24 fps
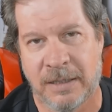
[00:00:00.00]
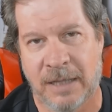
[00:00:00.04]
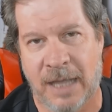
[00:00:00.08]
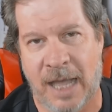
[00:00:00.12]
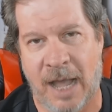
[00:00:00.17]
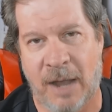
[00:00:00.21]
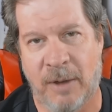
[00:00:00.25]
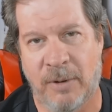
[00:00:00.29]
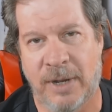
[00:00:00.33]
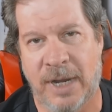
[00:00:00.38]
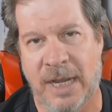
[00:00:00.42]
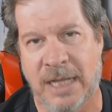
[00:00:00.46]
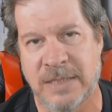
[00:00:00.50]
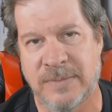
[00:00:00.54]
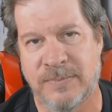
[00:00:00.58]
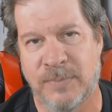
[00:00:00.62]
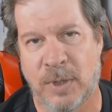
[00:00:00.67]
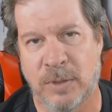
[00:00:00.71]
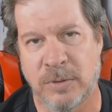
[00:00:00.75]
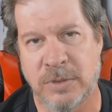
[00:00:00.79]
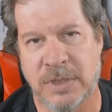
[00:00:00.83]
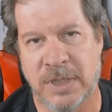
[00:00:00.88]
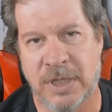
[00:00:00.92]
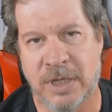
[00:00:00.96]
Howard has
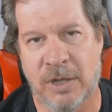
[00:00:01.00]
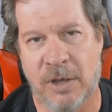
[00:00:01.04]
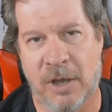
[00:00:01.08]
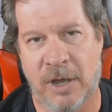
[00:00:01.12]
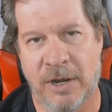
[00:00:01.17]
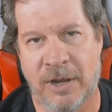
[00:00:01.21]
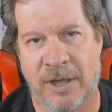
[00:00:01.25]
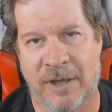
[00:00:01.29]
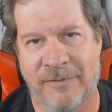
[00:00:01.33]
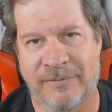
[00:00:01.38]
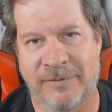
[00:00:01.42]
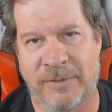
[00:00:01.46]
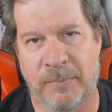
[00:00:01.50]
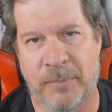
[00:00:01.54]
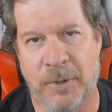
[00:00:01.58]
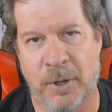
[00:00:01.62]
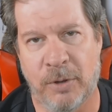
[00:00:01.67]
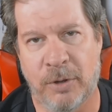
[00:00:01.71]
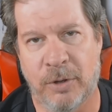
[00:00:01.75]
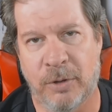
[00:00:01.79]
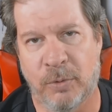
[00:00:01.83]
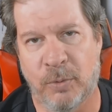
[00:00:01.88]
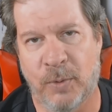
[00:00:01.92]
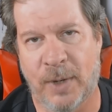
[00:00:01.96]
mostly gone off the
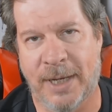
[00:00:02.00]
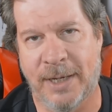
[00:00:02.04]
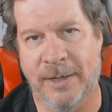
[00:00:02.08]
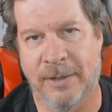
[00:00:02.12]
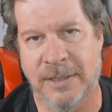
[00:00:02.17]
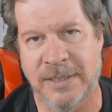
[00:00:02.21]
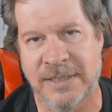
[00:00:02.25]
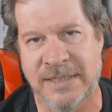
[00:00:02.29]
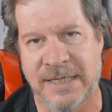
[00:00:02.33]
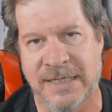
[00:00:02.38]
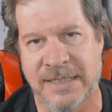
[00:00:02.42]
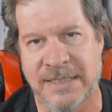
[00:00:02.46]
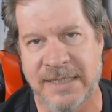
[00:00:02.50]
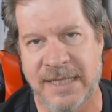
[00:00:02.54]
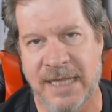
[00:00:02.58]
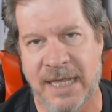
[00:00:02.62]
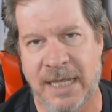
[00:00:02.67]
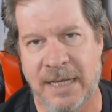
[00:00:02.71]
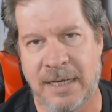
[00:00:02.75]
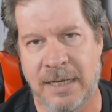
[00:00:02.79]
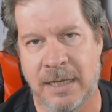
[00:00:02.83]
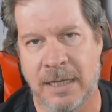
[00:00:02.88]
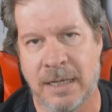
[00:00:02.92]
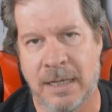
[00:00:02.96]
poker radar since
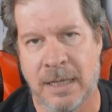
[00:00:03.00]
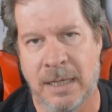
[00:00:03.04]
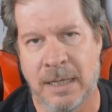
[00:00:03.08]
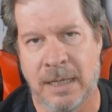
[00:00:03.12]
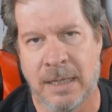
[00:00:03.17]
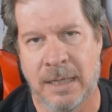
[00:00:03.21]
then.